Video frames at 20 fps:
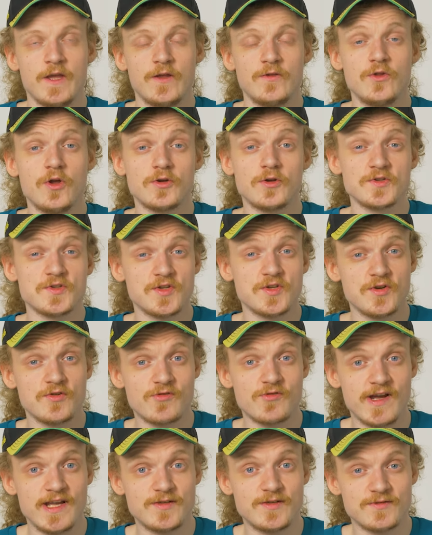not so
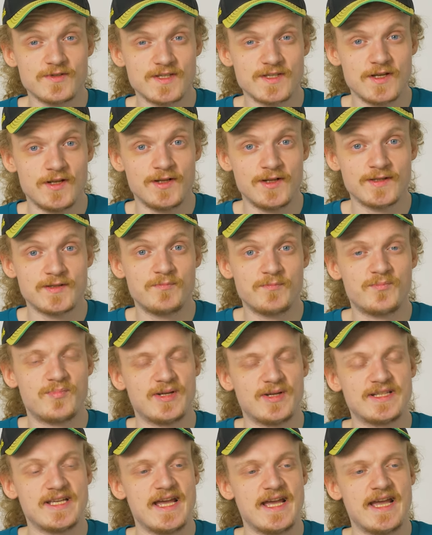great result,
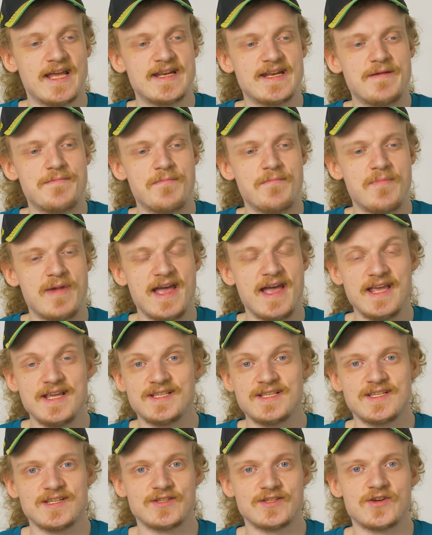but an
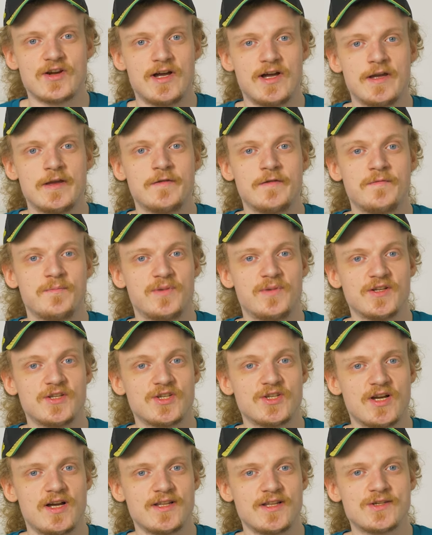amazing drive by
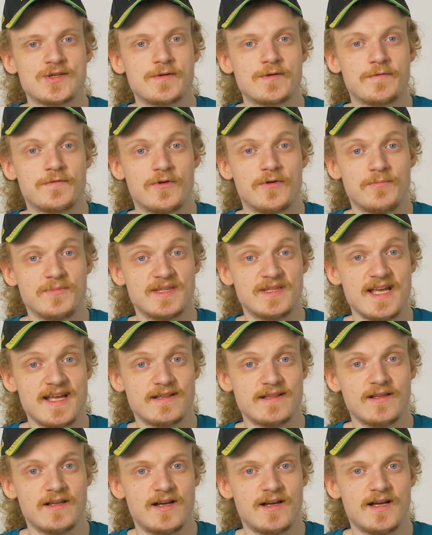charging from
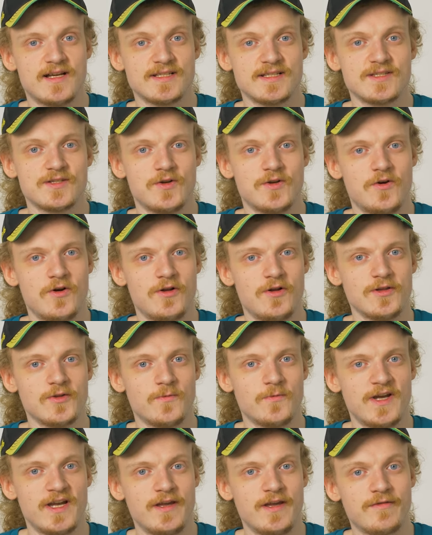dead last all the
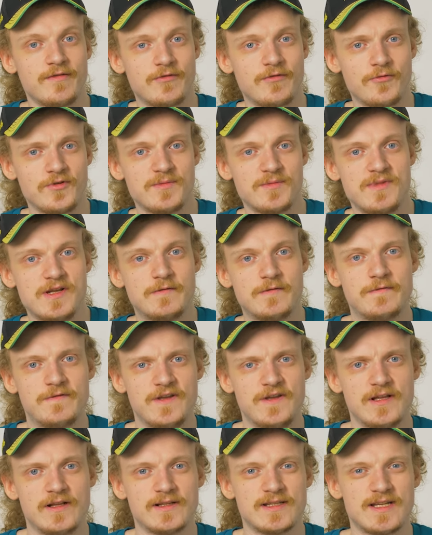way through the
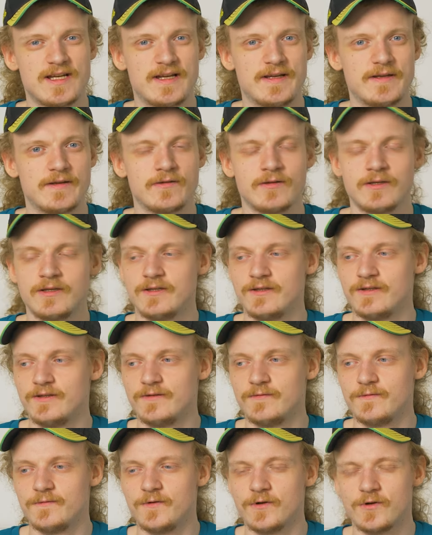midfield. I
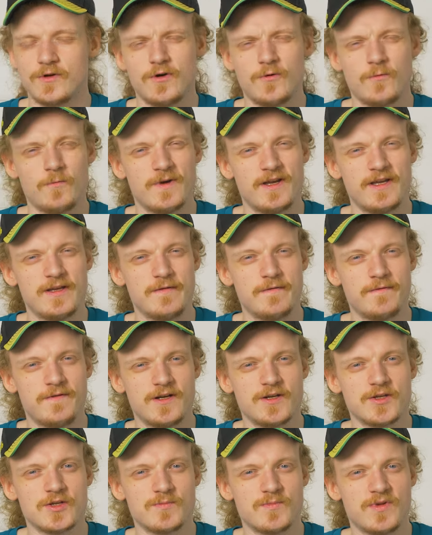forgot where he
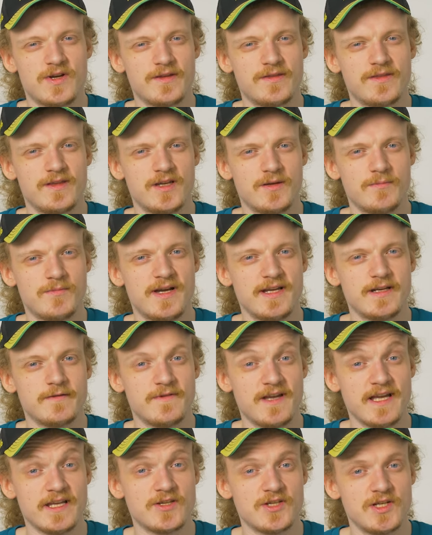finished, but I think it might
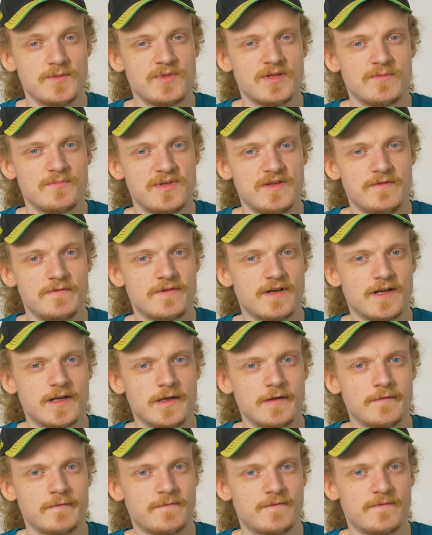have actually been
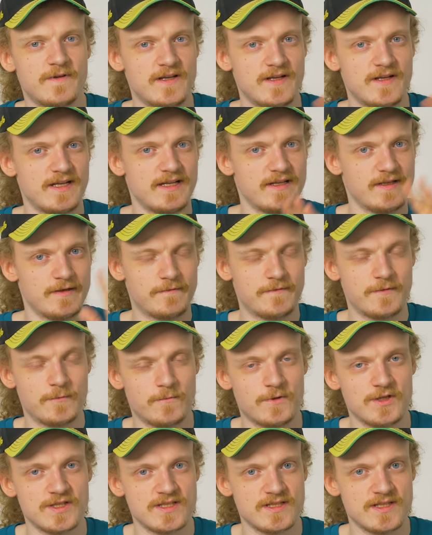P5. If it
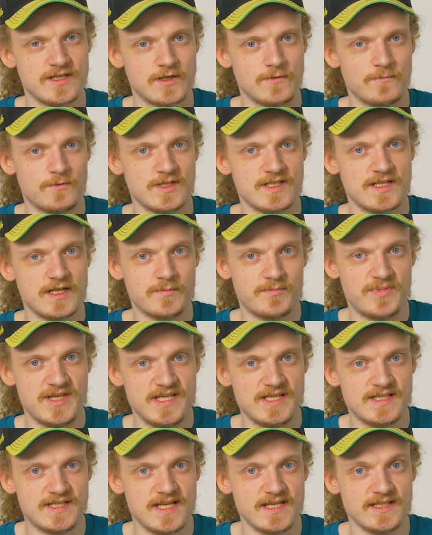wasn't, then it was like
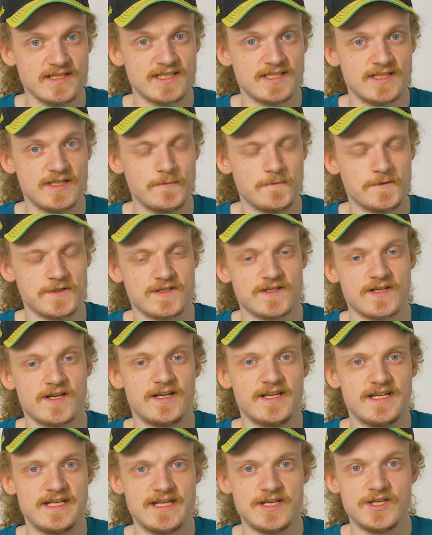P6. He was the
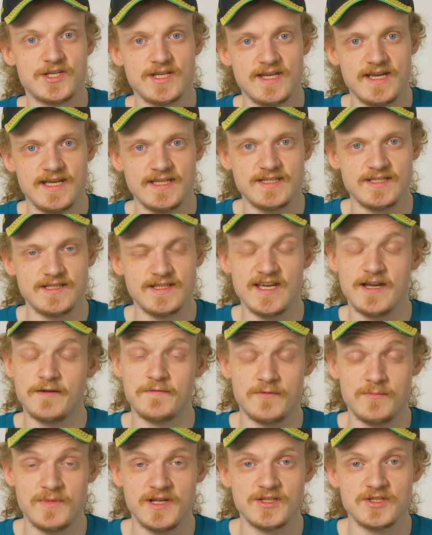guy initiating the
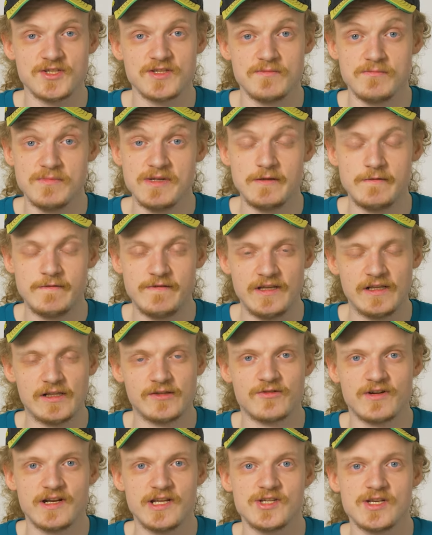aforementioned midfield
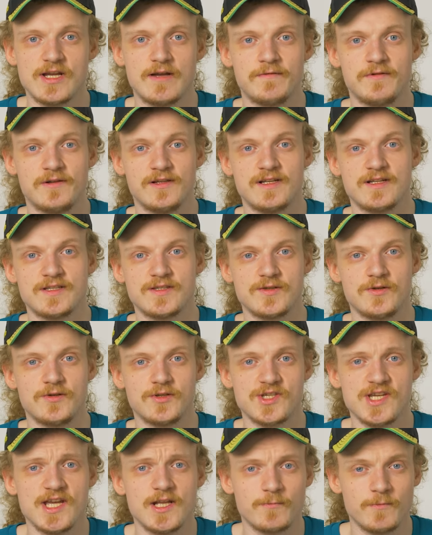reshuffle that saw
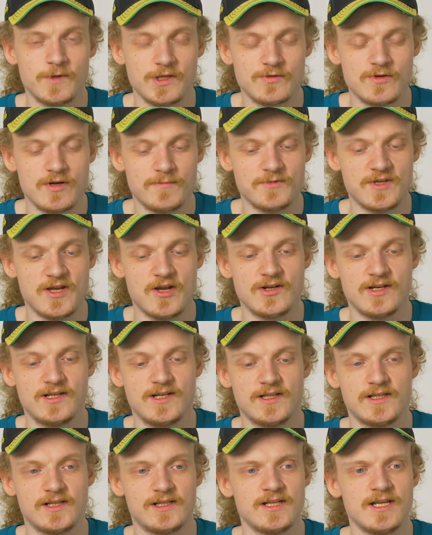Chadwick drop down a
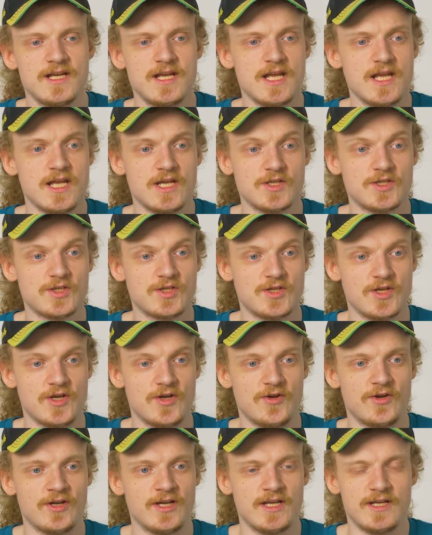little.
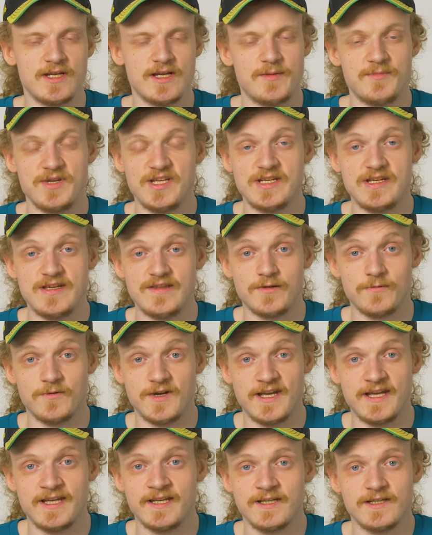So, I mean, either
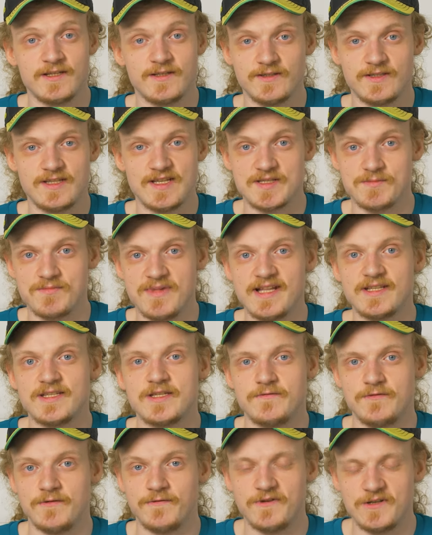way, it doesn't matter
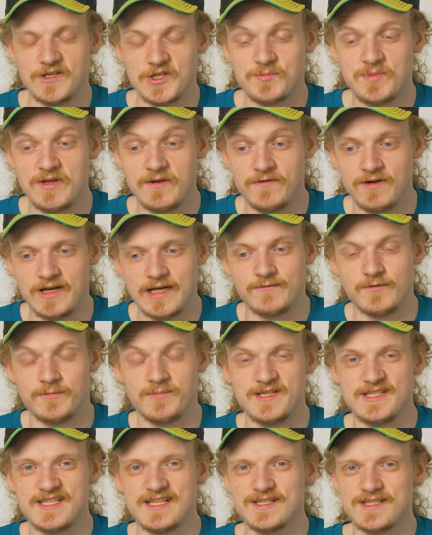if you finish P5 or
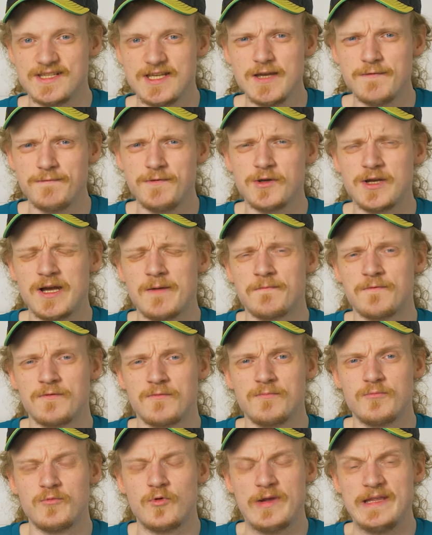P6. If you come
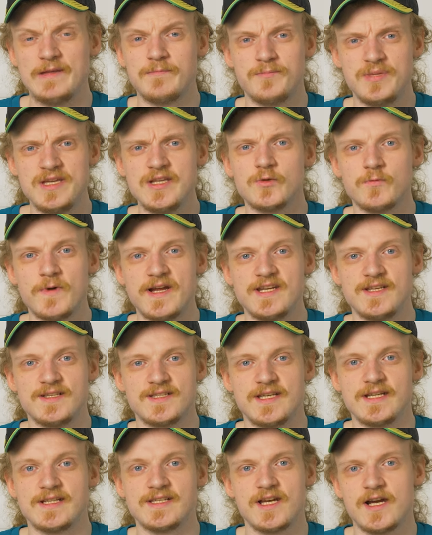from
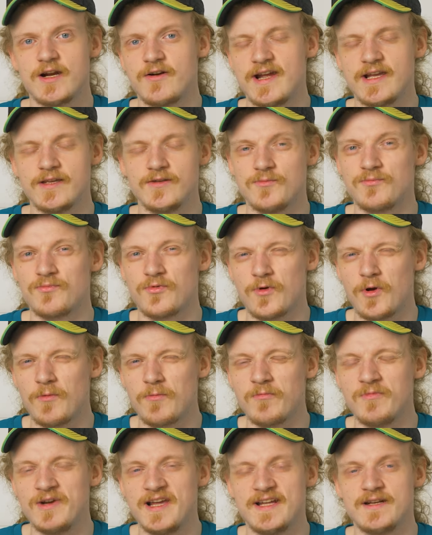P26, I reckon you
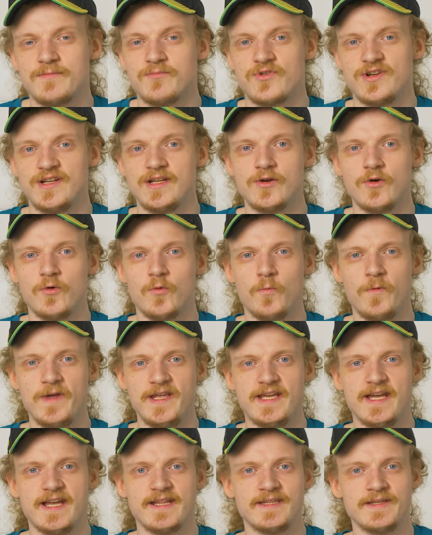probably had a pretty good
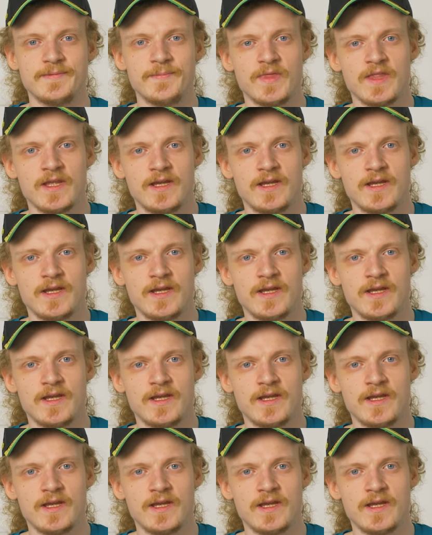weekend.